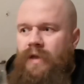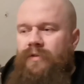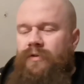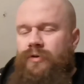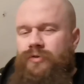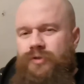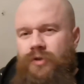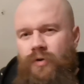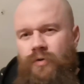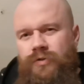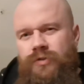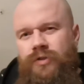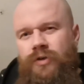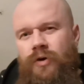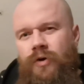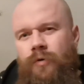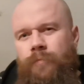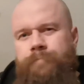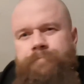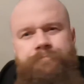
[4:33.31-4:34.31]
There's
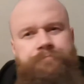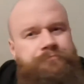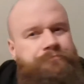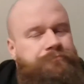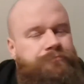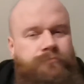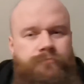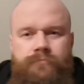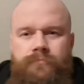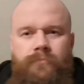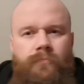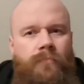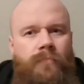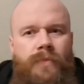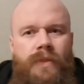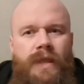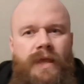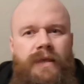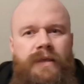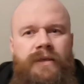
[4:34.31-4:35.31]
also,
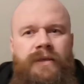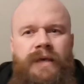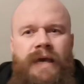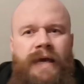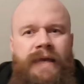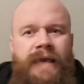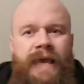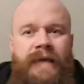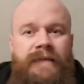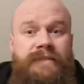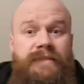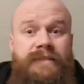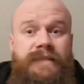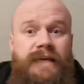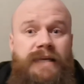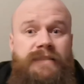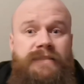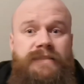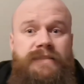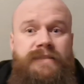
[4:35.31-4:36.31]
I can't
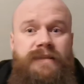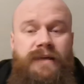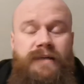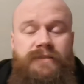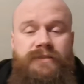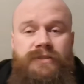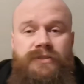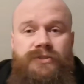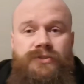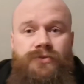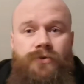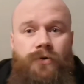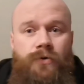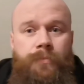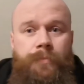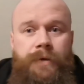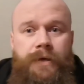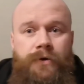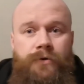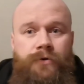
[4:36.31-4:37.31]
sense that it's a
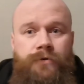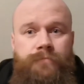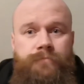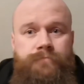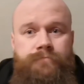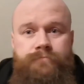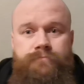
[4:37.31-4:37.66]
strong beer.